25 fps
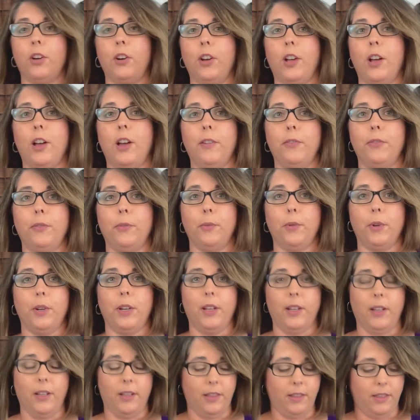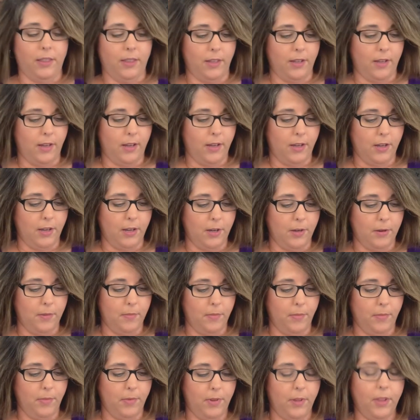off with
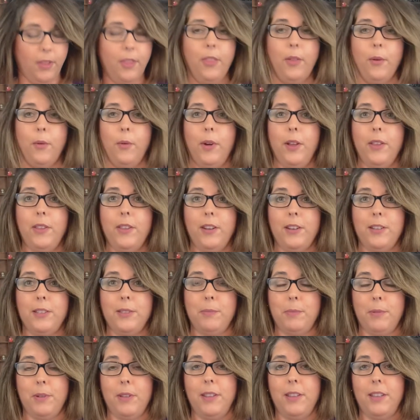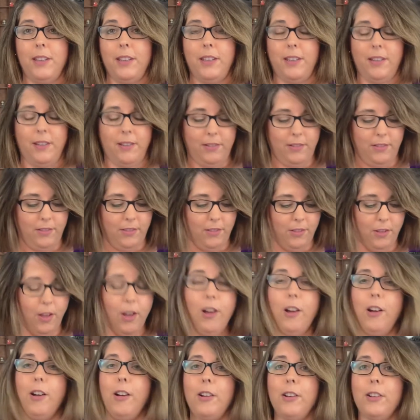the one that has been the
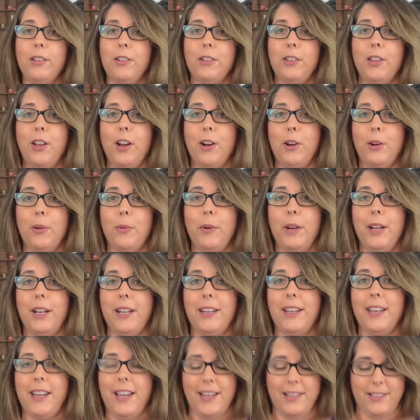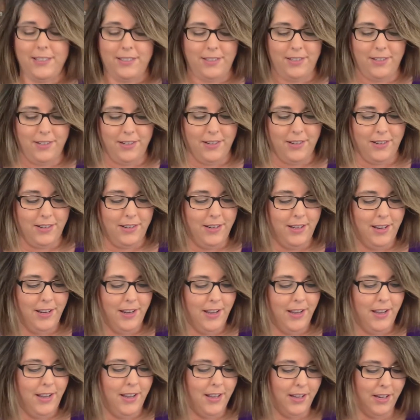long awaited cast on.
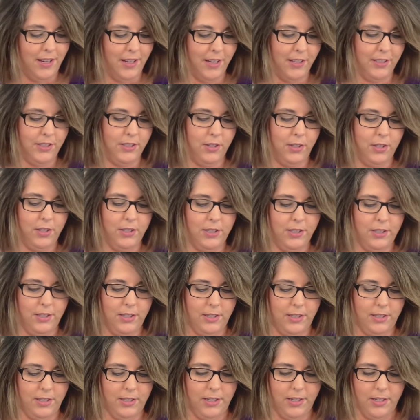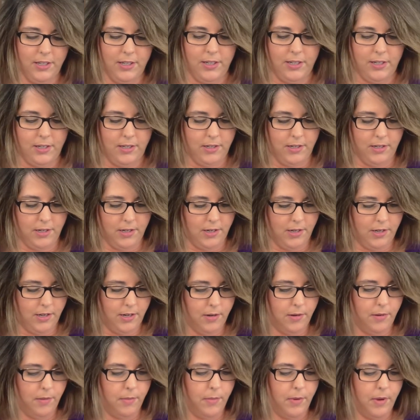So this is in
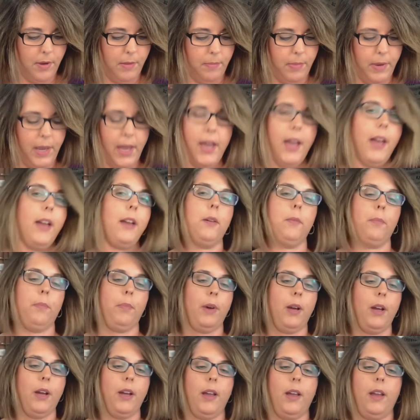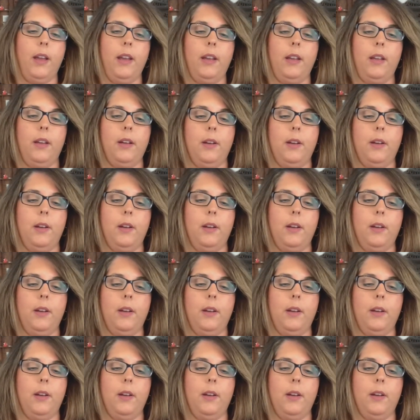a bag by